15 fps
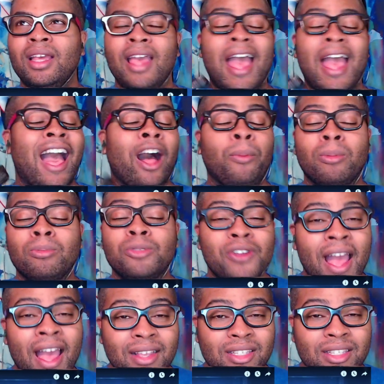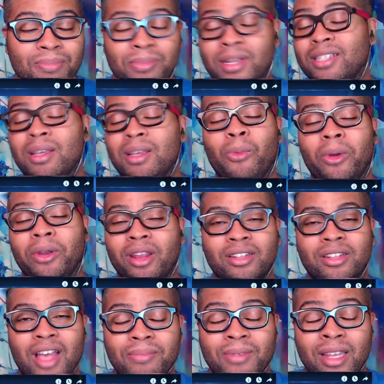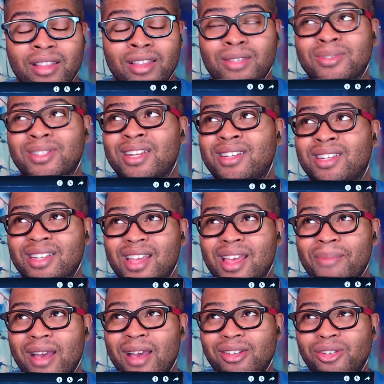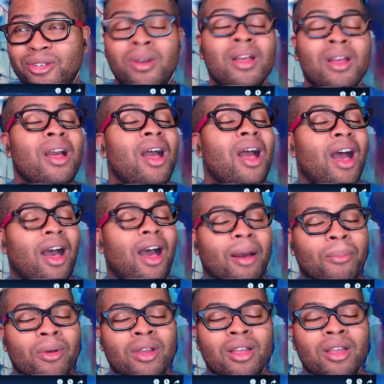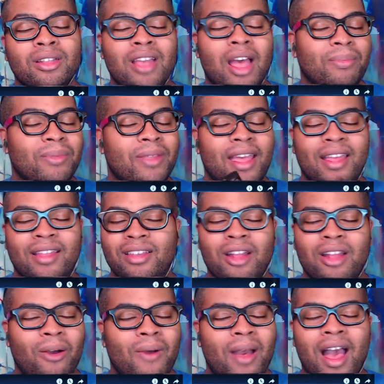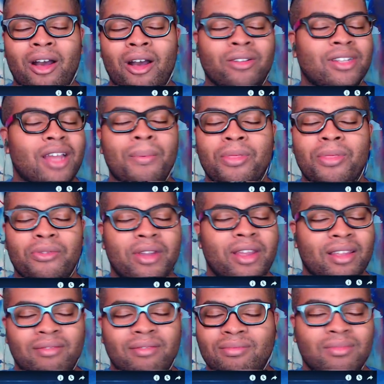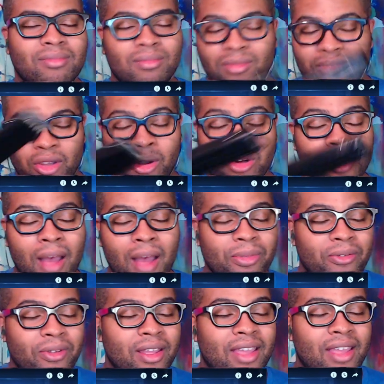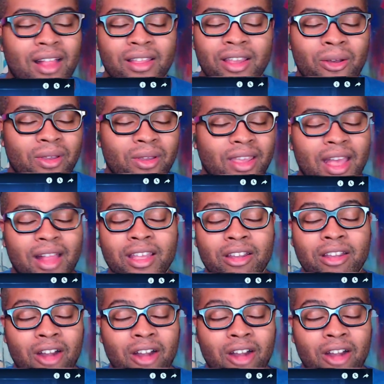album tracks, because I'm working on top 10 lists, which I need to get back to. Top 10, you know, or top 3, your top 3 top 3 Kelly